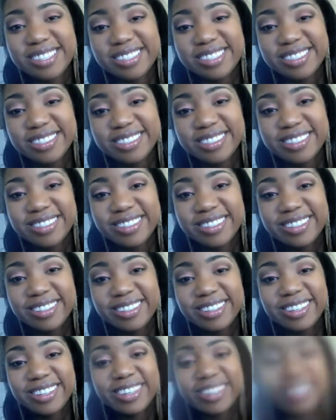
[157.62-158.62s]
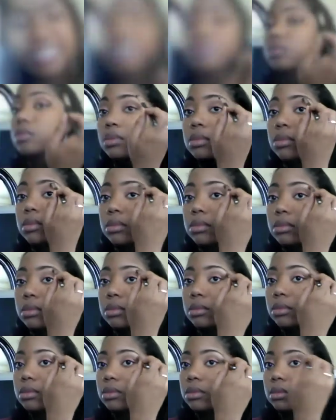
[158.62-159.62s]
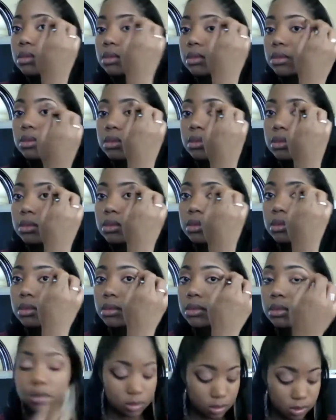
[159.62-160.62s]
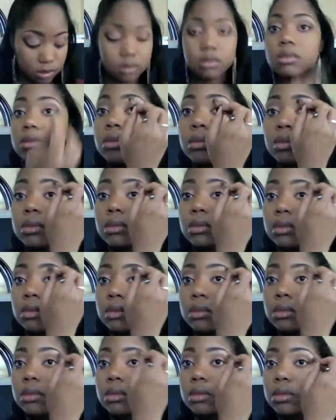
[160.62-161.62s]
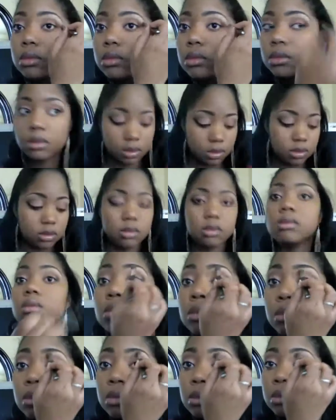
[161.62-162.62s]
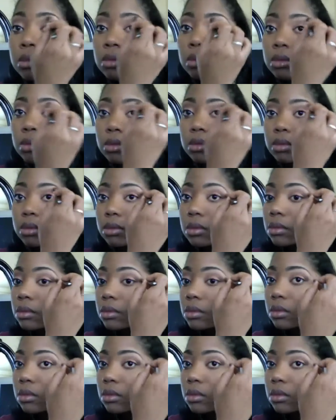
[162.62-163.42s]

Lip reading: No one is speaking in this clip.